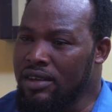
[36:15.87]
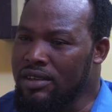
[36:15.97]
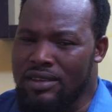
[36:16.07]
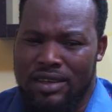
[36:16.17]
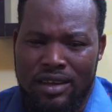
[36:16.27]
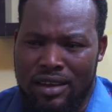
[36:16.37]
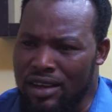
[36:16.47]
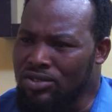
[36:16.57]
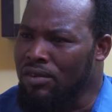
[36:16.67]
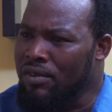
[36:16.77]
This is a
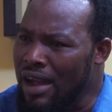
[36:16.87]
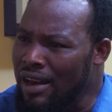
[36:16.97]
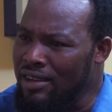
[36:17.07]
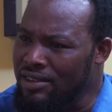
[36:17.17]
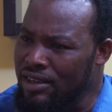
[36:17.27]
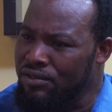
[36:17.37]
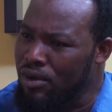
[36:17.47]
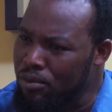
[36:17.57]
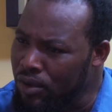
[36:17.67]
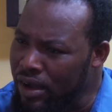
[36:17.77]
case of carelessness
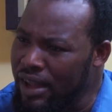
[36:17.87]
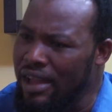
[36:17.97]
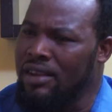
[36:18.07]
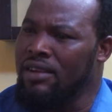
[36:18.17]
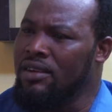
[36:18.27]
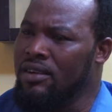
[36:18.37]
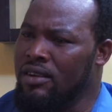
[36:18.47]
from your end.